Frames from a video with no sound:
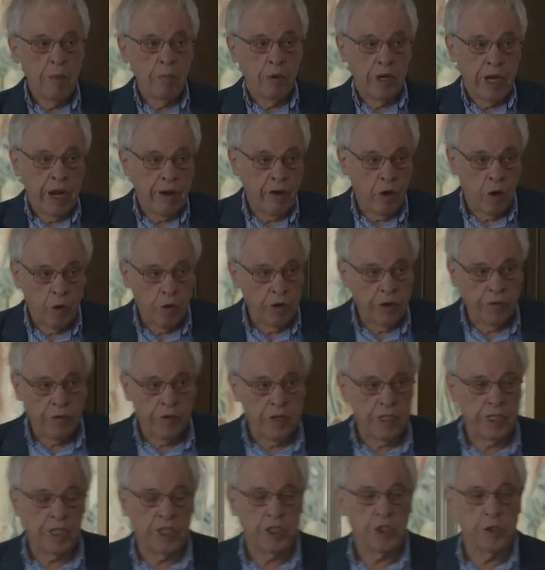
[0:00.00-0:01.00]
put all the
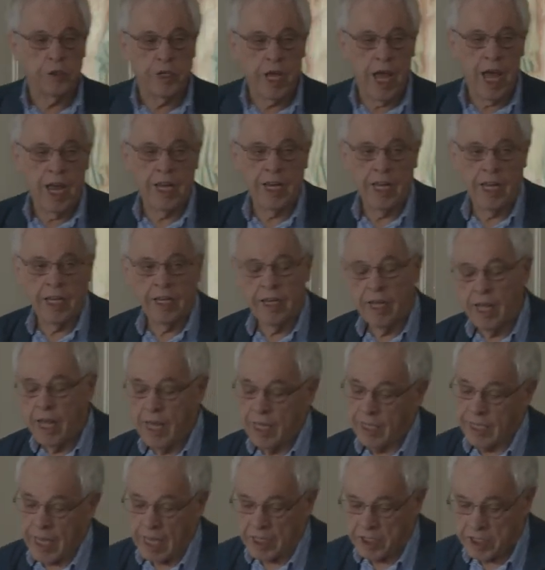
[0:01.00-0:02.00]
physics you can in,
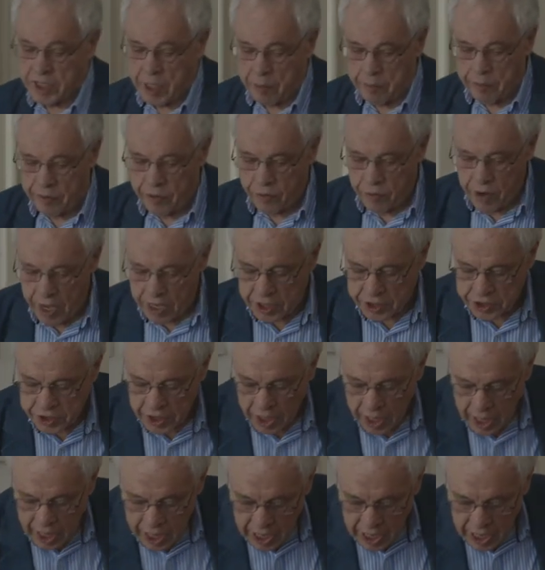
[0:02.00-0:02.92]
guess some of the rest.